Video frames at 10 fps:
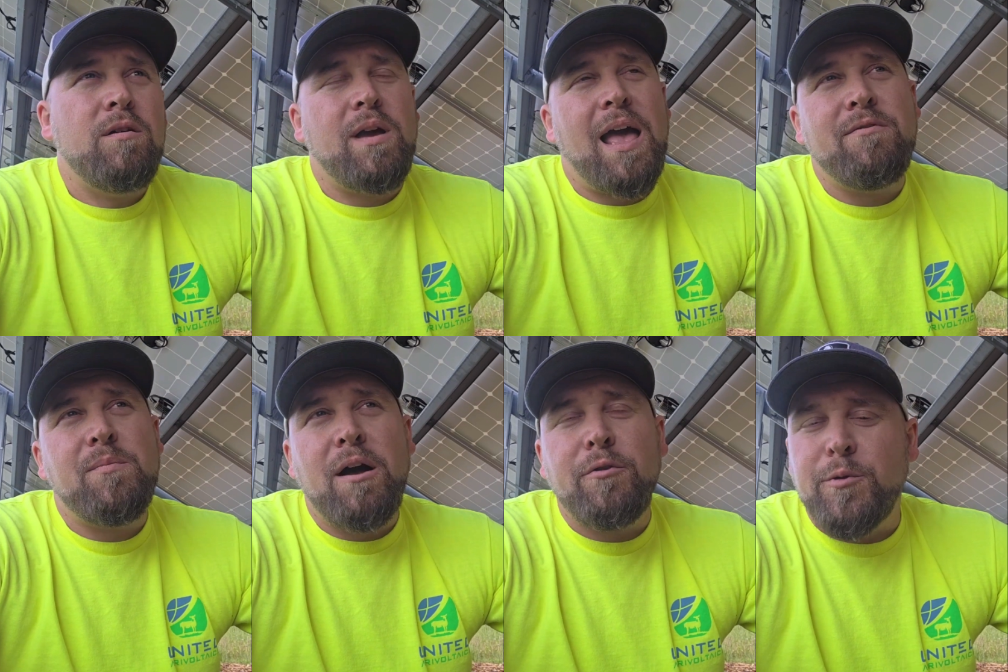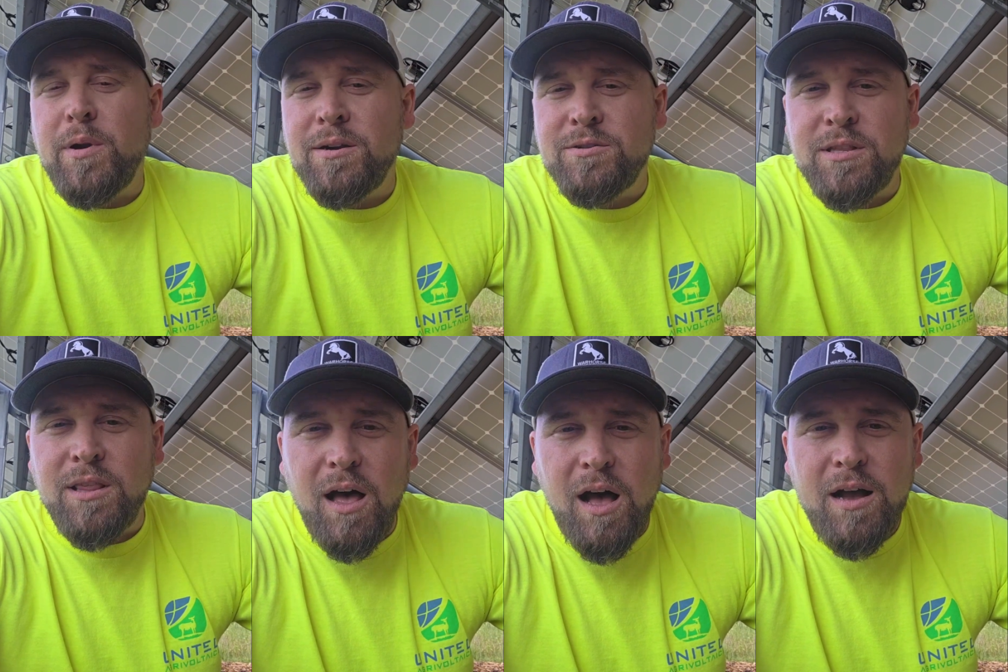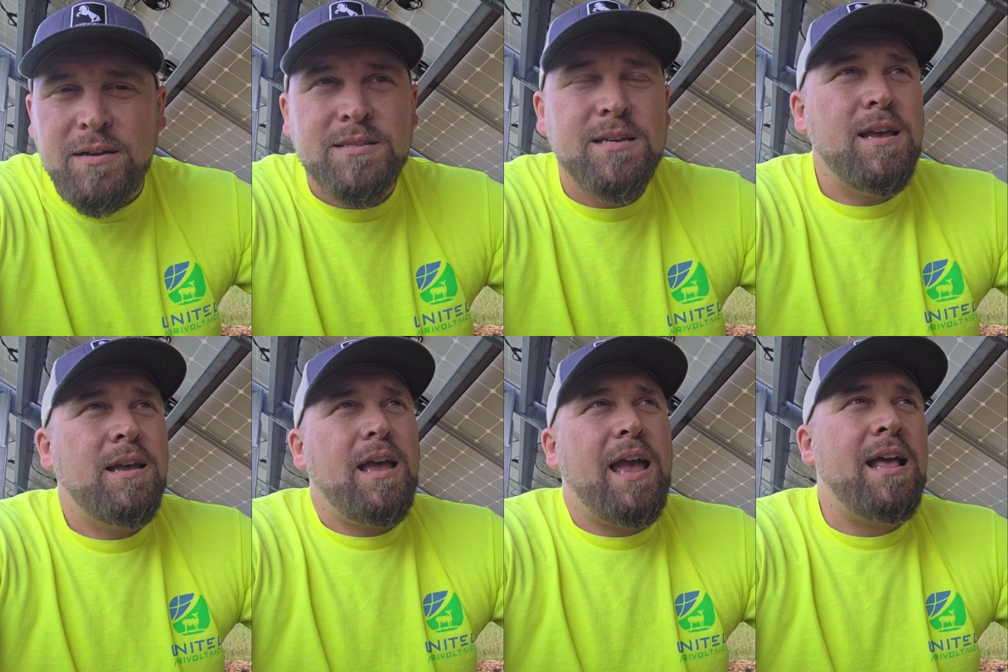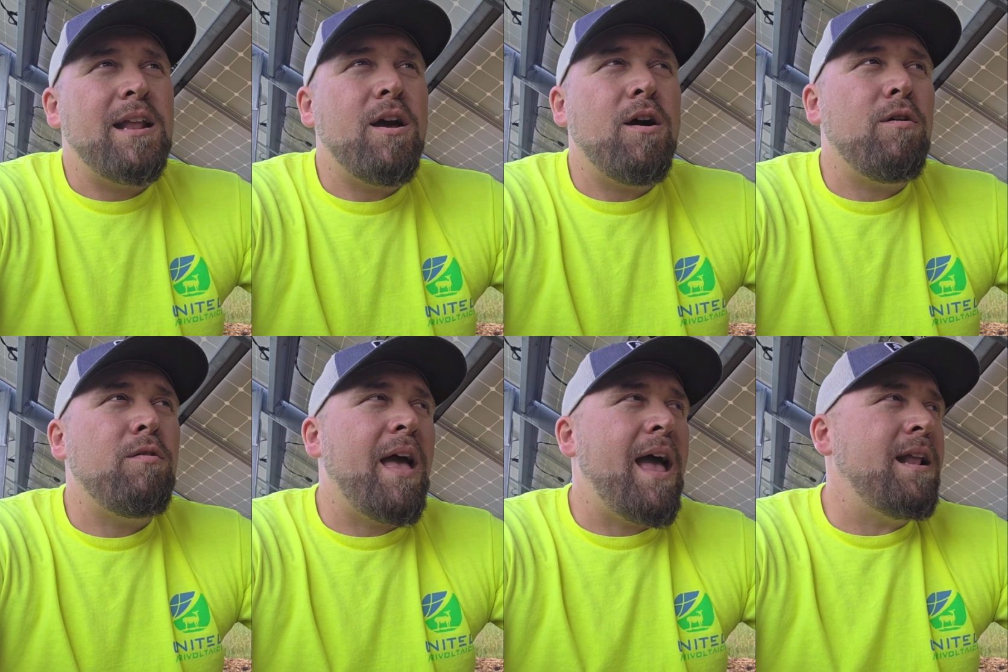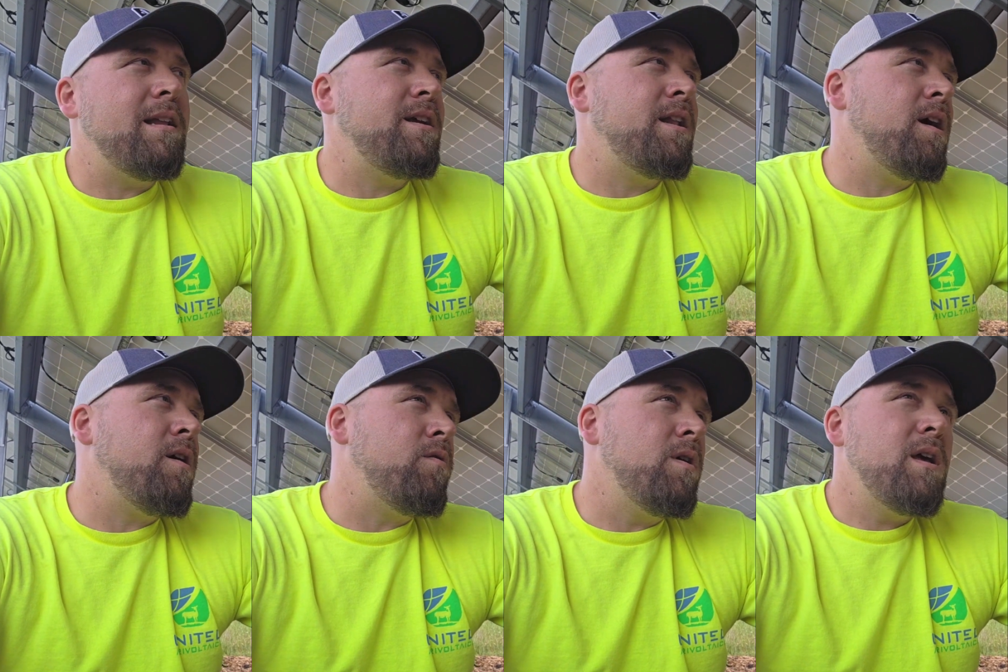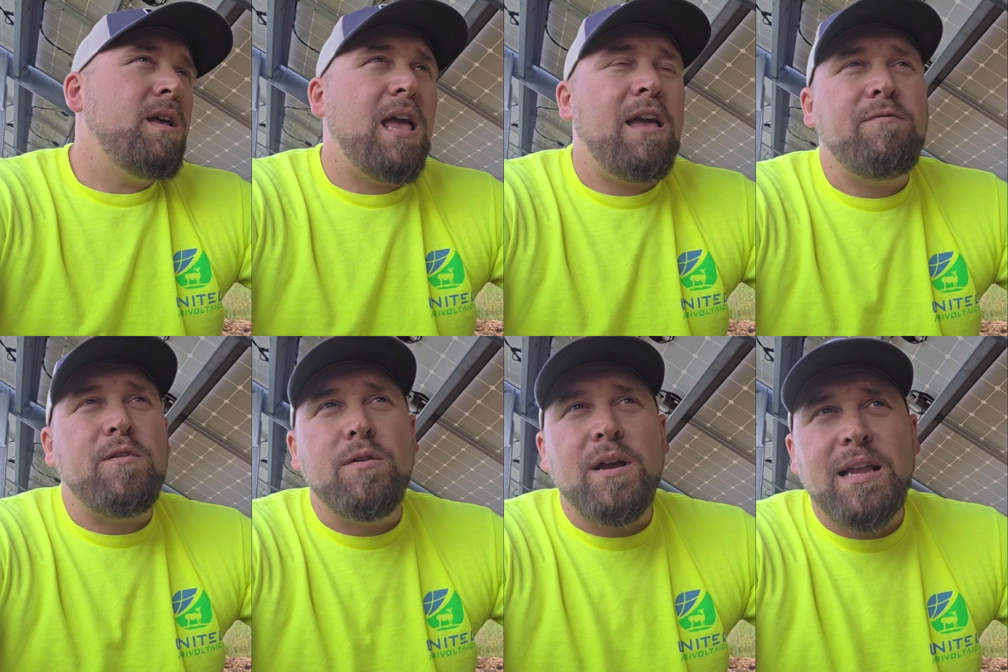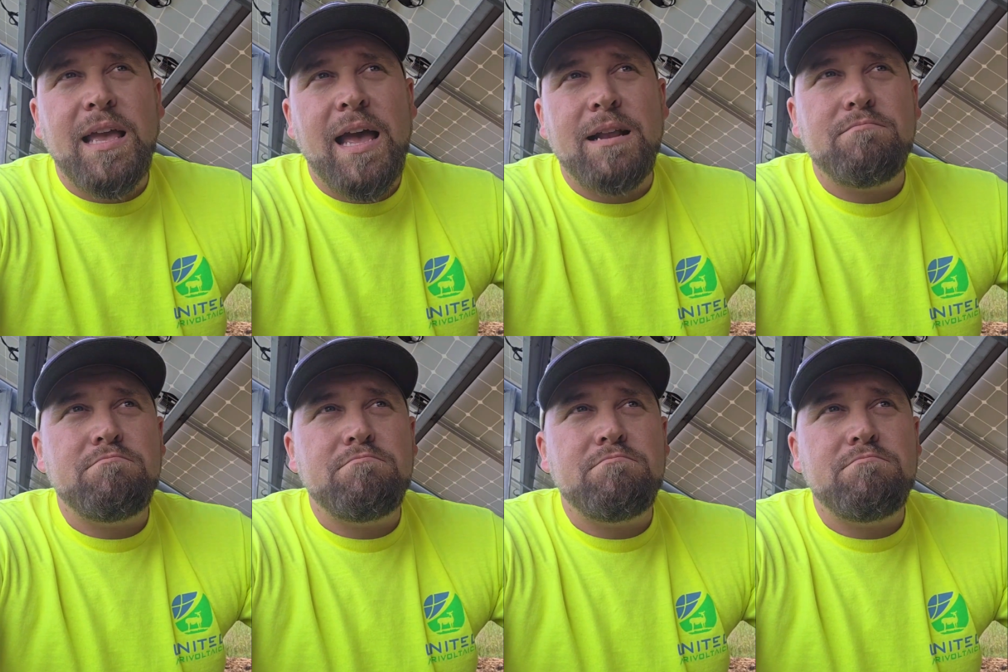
We have about 300 logs. And I know that, you know, if you can get